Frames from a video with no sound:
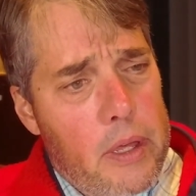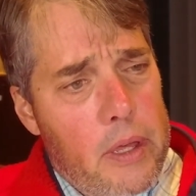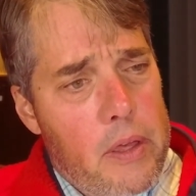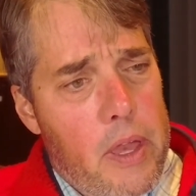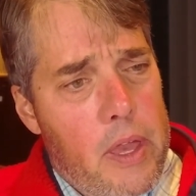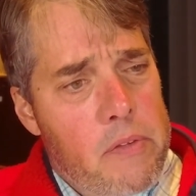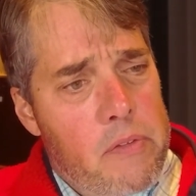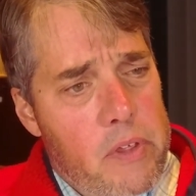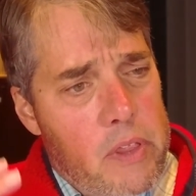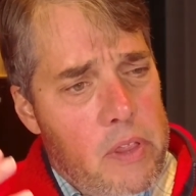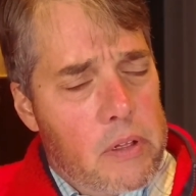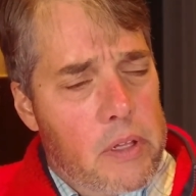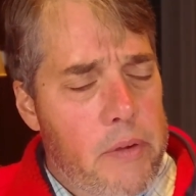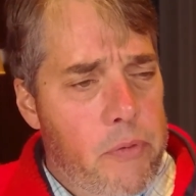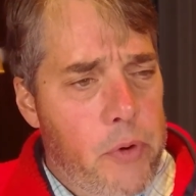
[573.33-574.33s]
is the
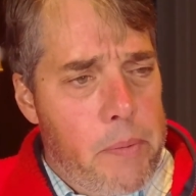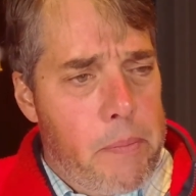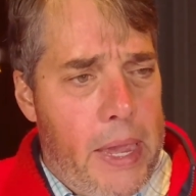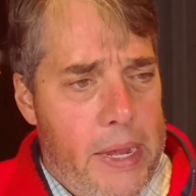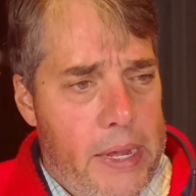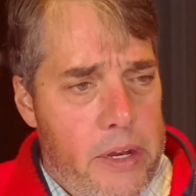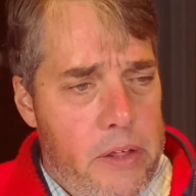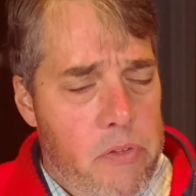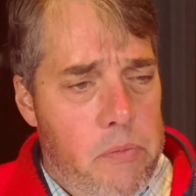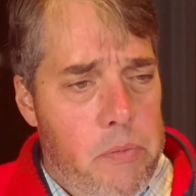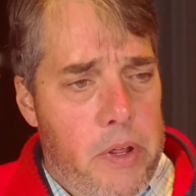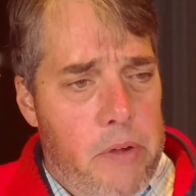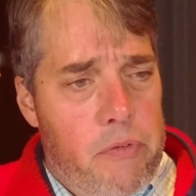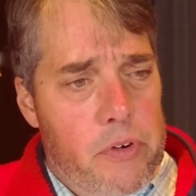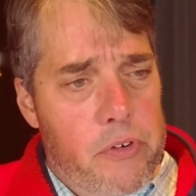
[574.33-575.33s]
delivery
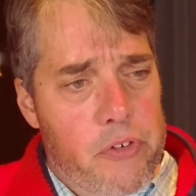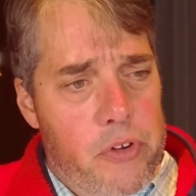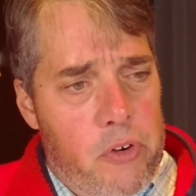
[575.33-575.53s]
mechanism different?